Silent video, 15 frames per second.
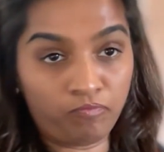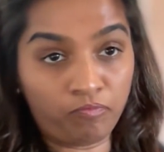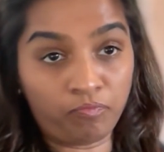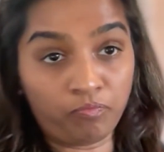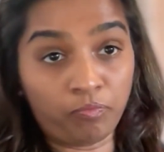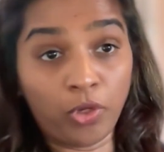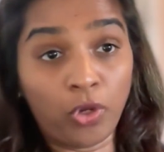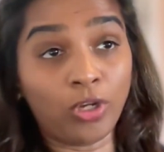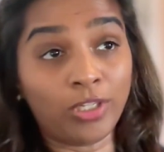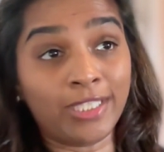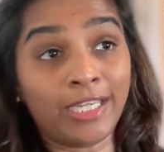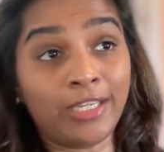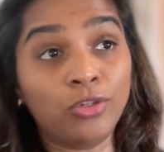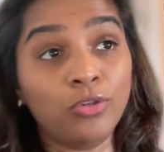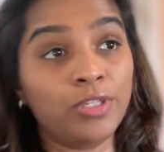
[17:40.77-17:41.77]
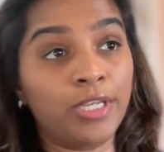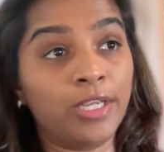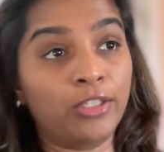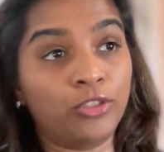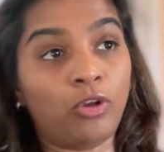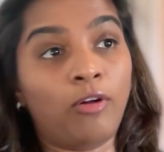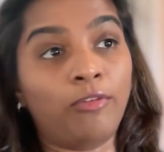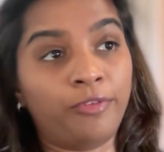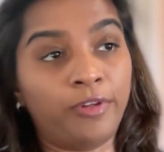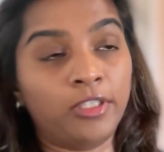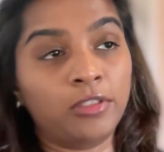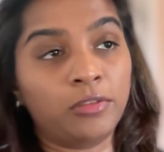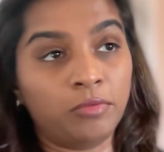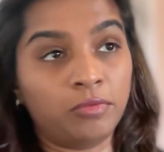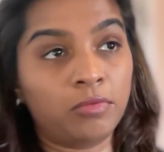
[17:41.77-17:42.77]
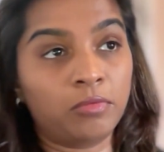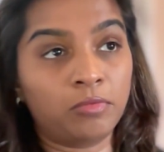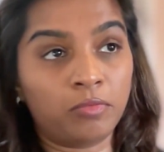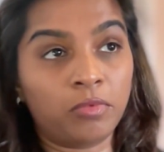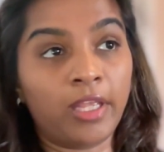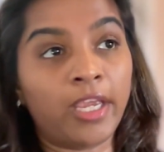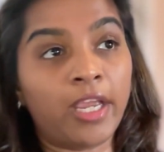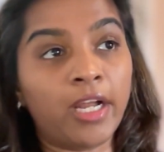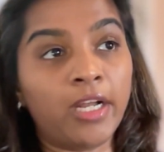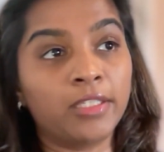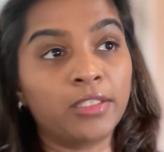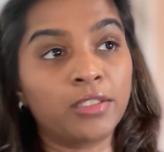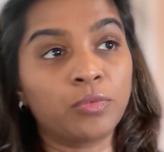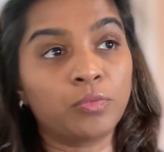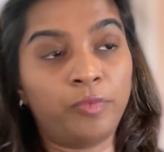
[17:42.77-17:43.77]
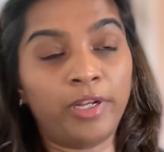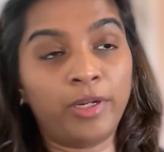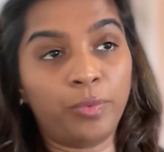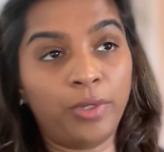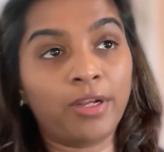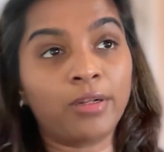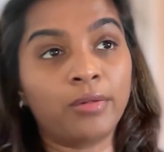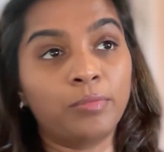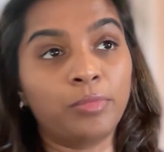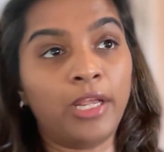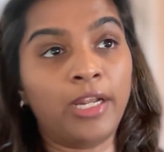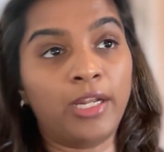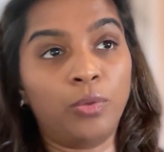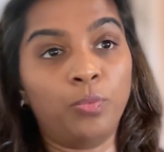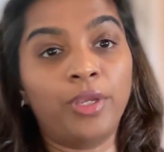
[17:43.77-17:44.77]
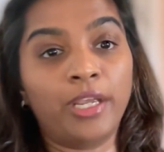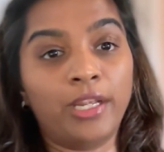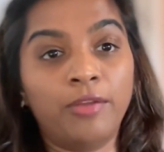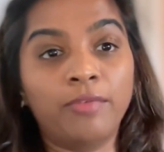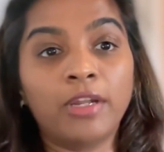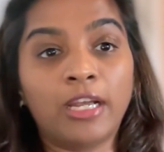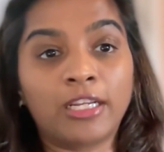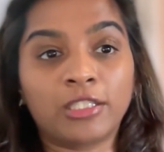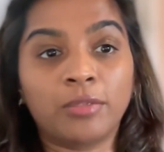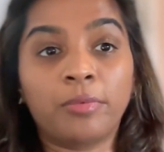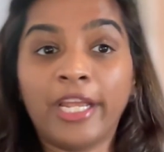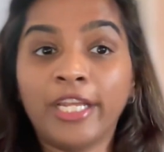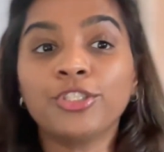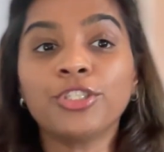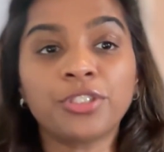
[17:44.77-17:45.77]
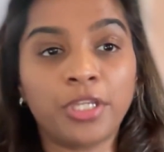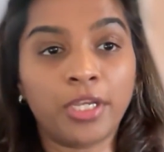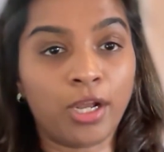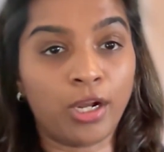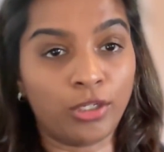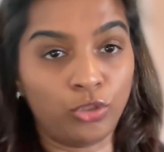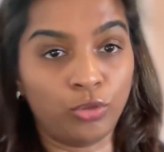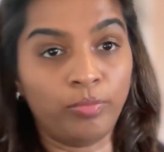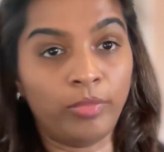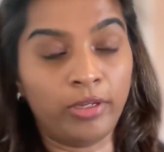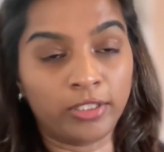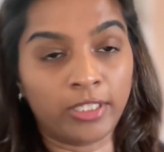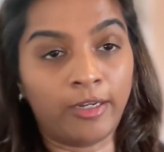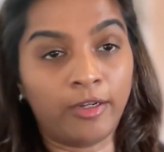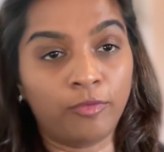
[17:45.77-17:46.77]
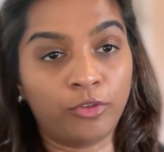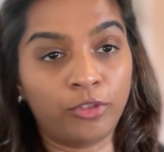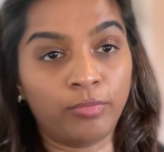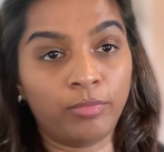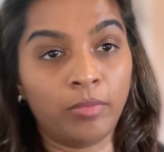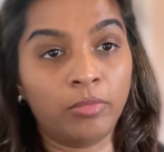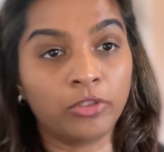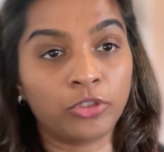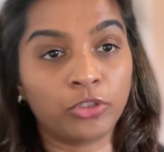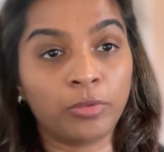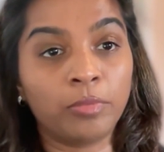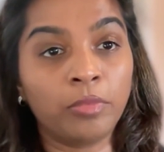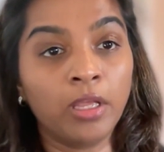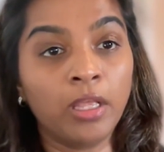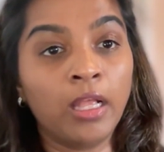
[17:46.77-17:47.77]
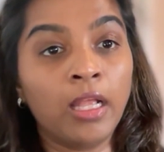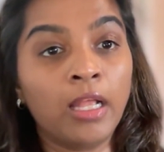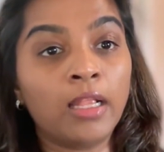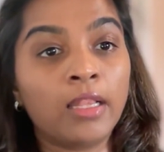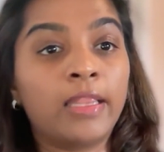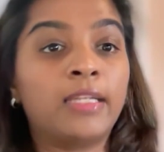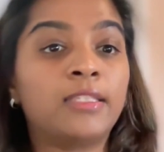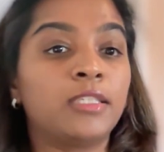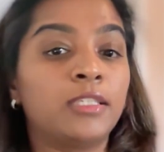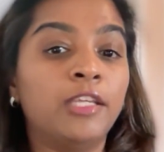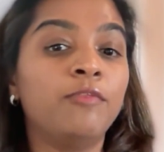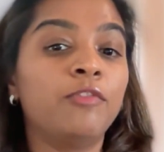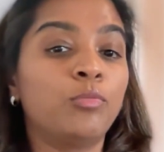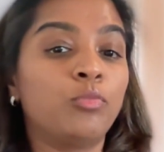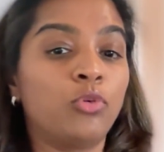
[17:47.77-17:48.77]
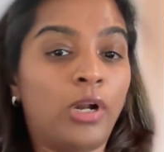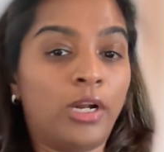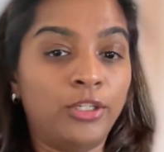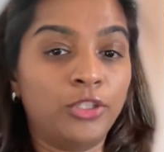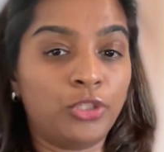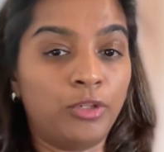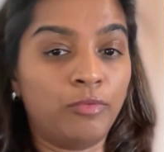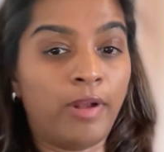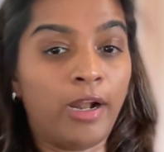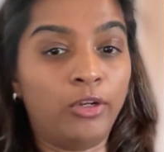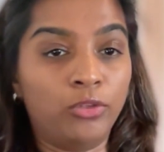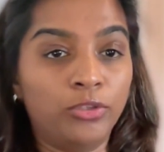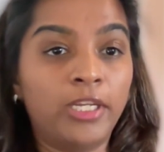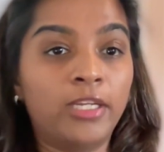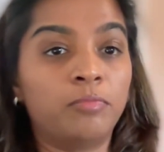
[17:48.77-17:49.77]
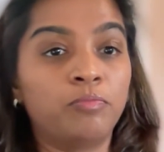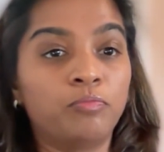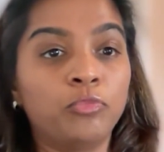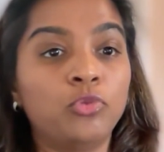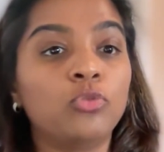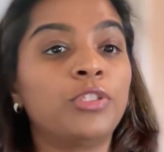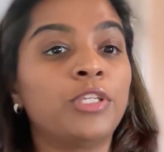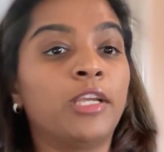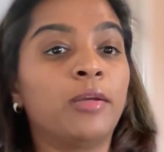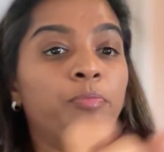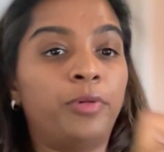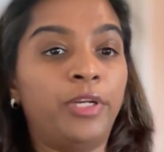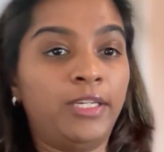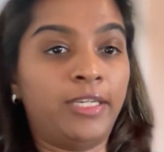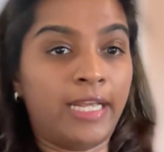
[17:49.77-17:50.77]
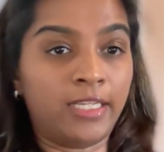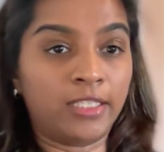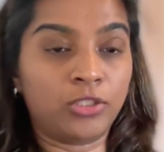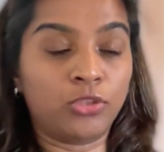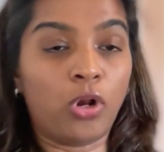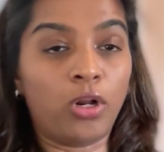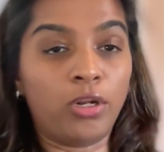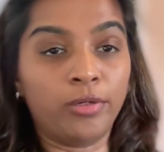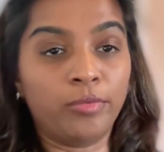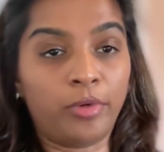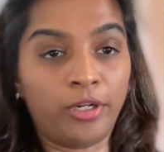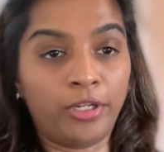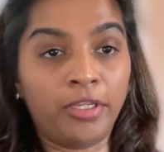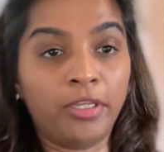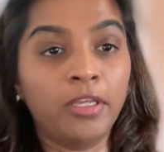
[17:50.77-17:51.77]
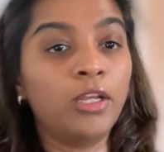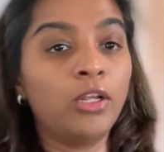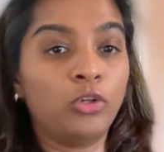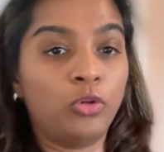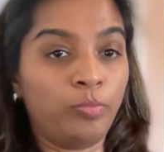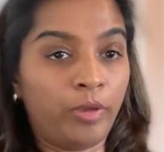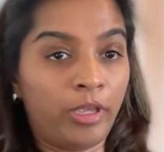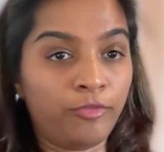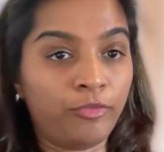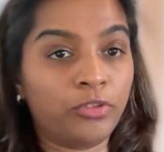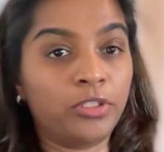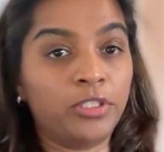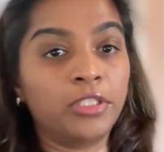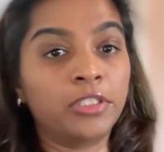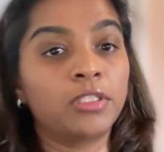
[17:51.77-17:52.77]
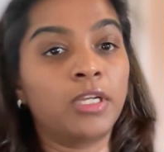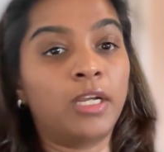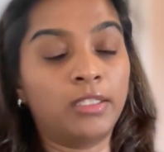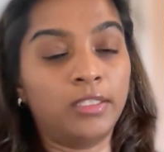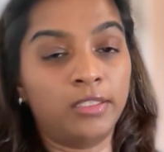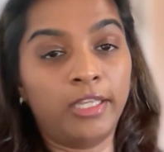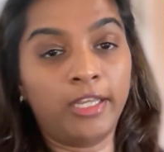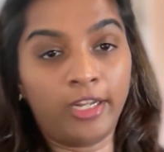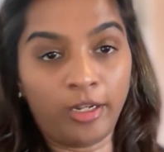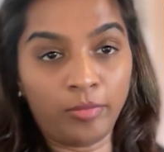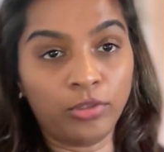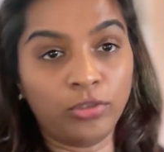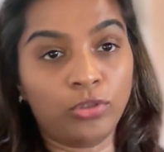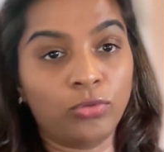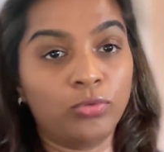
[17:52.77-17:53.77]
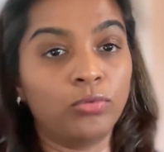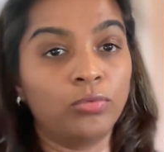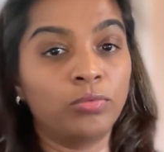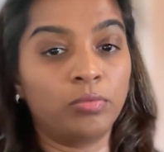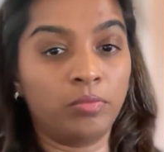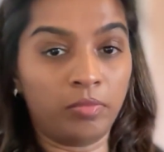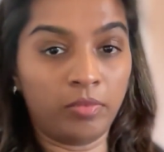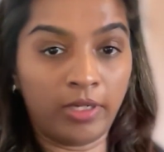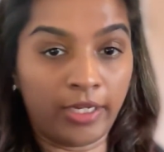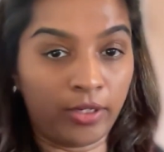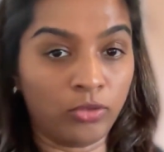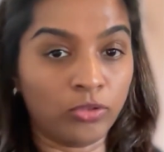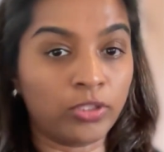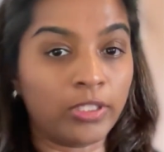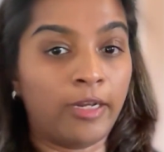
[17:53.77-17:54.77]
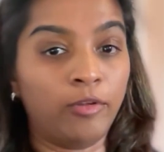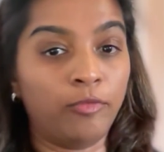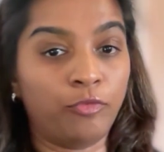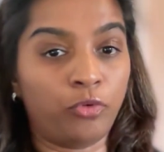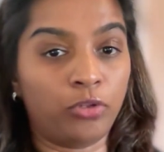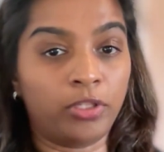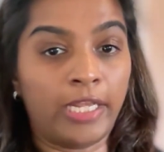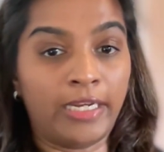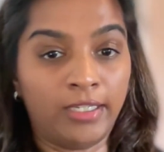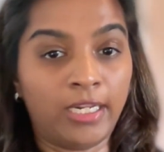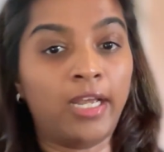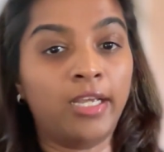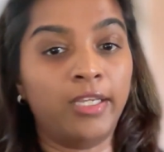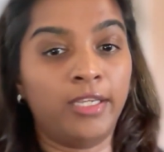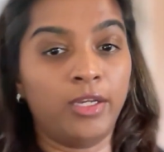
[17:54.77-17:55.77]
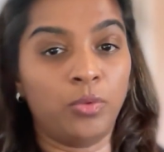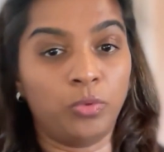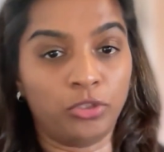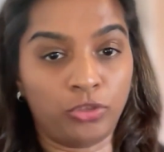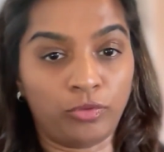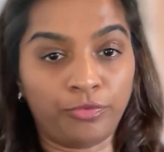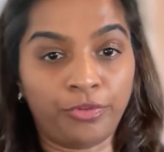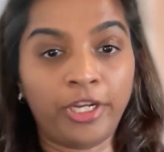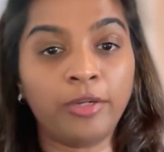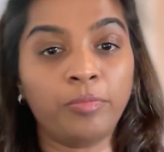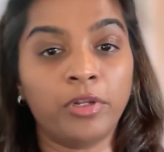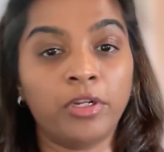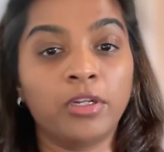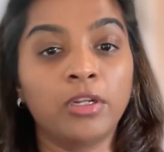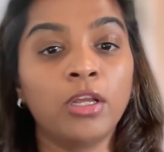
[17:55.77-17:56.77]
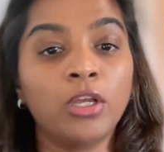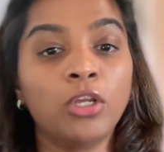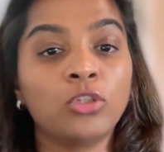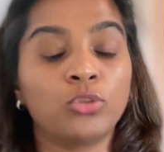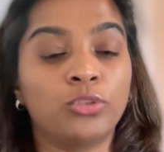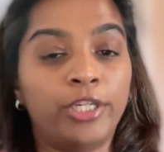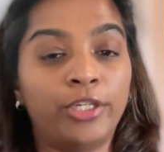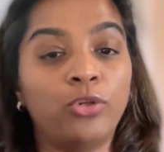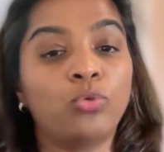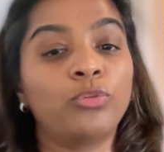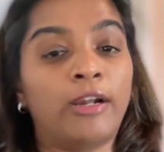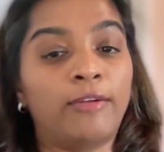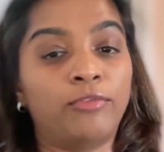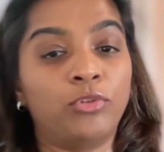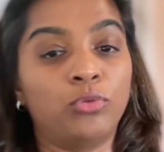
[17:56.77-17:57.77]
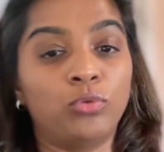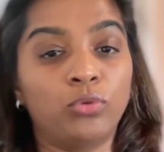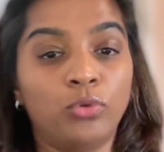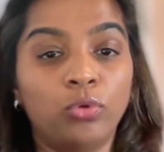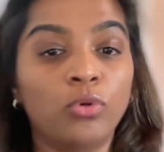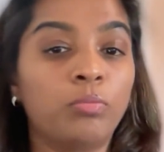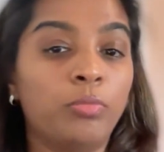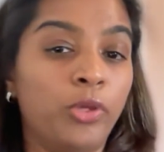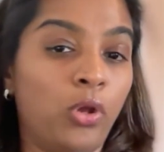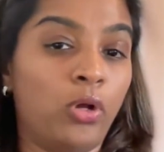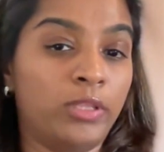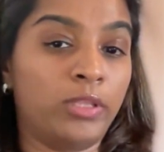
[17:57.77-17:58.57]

because they're using a software like us, where we are compliant and we can even accept HSA card to me- sign up for the membership, that's an even more additional value. They're using a pre-tax dollar money to pay for this, and then they're able to, like you know, sign up for the entire year worth of treatment, so they don't have to look beyond